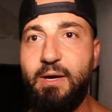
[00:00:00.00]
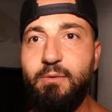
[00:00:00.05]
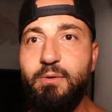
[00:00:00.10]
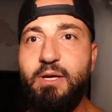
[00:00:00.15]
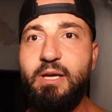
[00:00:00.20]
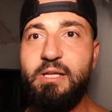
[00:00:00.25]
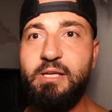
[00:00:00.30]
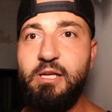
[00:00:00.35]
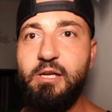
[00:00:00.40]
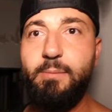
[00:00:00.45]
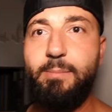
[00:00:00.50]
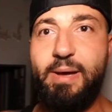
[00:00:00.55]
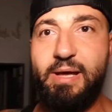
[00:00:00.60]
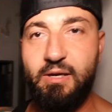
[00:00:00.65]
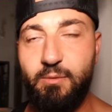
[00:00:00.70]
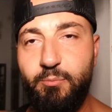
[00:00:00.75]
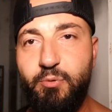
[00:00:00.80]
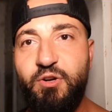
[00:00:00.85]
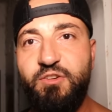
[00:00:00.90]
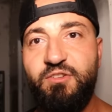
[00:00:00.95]
out in an
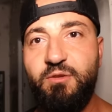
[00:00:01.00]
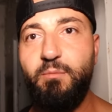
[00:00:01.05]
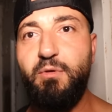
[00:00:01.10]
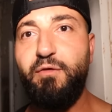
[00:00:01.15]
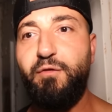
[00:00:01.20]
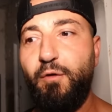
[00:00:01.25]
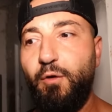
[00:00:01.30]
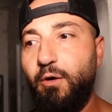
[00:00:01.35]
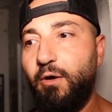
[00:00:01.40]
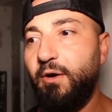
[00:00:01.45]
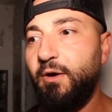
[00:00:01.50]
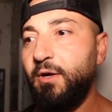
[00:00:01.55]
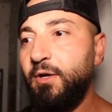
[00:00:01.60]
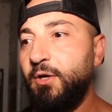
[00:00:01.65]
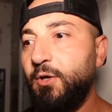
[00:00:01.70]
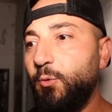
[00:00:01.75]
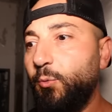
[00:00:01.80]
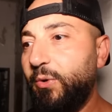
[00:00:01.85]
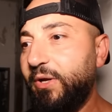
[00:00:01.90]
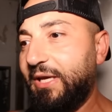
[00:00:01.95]
abandoned prison before.
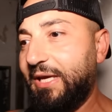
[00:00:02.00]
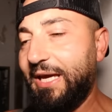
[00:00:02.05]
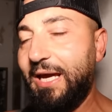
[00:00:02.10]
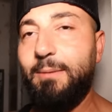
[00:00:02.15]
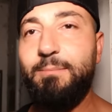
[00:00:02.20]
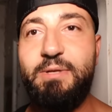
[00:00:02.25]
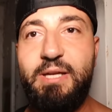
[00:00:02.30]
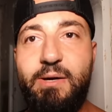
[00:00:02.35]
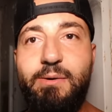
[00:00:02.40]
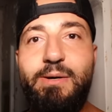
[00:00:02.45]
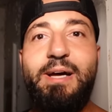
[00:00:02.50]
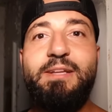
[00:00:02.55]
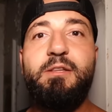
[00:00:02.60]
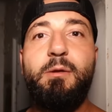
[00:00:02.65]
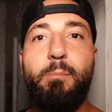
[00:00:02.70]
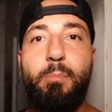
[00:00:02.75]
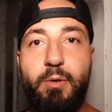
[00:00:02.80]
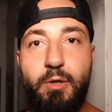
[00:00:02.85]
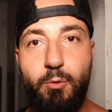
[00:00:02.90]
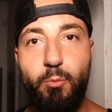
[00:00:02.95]
We camped out at
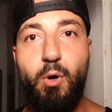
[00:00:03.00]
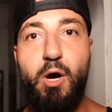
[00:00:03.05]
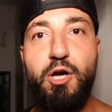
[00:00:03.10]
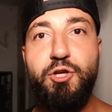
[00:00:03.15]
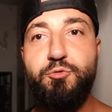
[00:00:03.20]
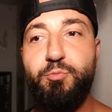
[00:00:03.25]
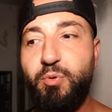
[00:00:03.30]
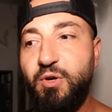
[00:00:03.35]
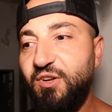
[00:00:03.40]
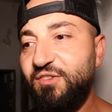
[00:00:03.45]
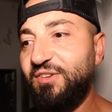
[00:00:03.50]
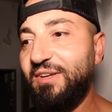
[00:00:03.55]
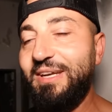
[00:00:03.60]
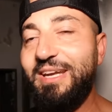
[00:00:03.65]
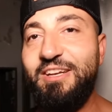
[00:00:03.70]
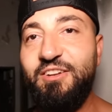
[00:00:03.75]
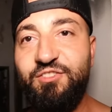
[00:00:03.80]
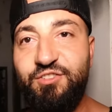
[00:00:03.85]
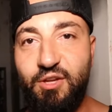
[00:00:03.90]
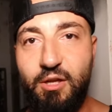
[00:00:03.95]
the Burwash prison
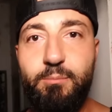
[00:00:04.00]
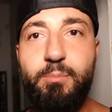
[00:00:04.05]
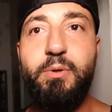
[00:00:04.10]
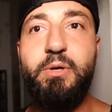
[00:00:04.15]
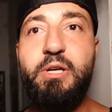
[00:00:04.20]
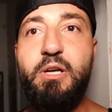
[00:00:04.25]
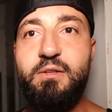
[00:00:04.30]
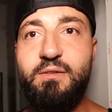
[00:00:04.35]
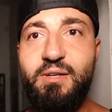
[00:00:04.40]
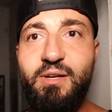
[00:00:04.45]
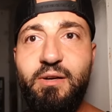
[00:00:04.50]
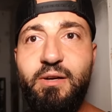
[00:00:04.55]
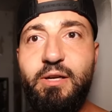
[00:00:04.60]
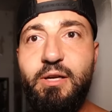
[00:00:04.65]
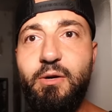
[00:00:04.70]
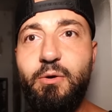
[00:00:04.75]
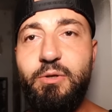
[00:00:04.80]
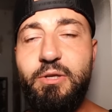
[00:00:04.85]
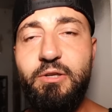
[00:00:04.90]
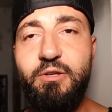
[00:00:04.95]
in Sudbury,
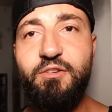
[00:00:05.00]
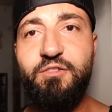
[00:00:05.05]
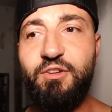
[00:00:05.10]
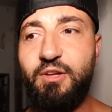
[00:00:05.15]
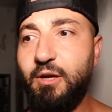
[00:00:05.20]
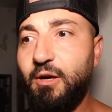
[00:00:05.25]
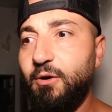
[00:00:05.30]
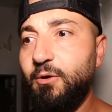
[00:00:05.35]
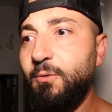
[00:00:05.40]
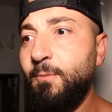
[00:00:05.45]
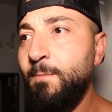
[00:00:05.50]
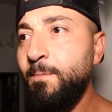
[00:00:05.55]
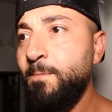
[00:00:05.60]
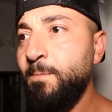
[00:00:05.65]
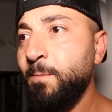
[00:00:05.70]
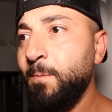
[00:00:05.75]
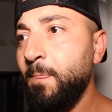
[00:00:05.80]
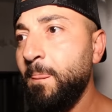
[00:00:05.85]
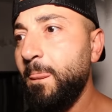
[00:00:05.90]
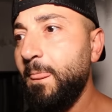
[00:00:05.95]
Ontario years ago.
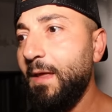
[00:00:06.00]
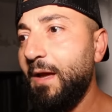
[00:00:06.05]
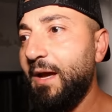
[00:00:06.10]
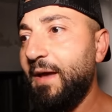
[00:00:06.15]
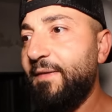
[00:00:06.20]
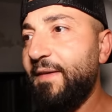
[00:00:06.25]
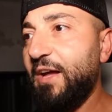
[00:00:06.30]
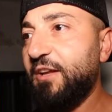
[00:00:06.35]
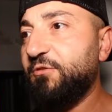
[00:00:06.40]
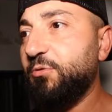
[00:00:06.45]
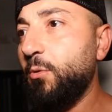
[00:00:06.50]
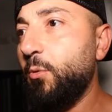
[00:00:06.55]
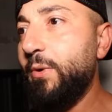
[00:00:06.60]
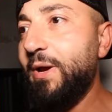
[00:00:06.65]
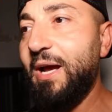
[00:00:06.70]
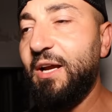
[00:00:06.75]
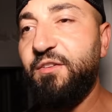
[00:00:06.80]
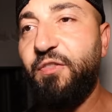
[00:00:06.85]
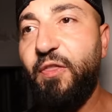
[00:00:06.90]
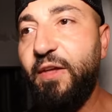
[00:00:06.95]
And that's when we
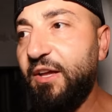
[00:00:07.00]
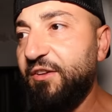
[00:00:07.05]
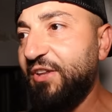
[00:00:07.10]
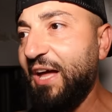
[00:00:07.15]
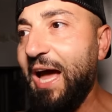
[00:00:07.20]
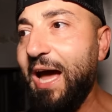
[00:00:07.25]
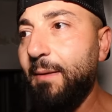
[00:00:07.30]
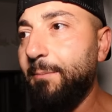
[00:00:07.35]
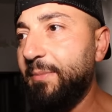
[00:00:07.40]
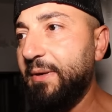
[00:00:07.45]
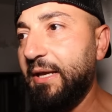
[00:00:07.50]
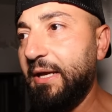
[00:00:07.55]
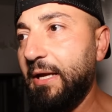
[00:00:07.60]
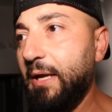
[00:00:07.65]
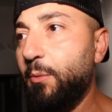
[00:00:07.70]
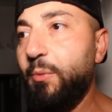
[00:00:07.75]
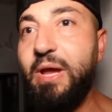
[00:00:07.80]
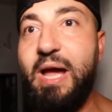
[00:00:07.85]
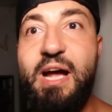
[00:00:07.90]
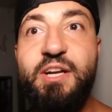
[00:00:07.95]
had things happening
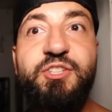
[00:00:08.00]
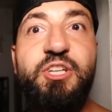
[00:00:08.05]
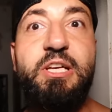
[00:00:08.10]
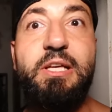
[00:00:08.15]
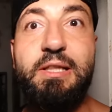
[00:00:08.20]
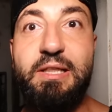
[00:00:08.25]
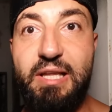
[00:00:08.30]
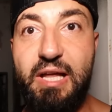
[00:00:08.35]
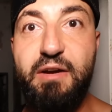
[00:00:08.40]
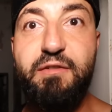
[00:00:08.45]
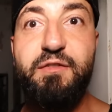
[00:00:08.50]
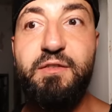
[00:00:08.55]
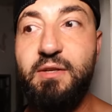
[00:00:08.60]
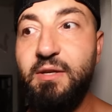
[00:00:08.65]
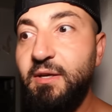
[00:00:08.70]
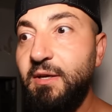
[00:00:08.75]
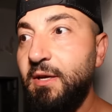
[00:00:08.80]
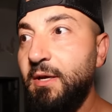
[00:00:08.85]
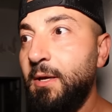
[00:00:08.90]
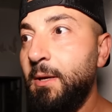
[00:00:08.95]
and we actually left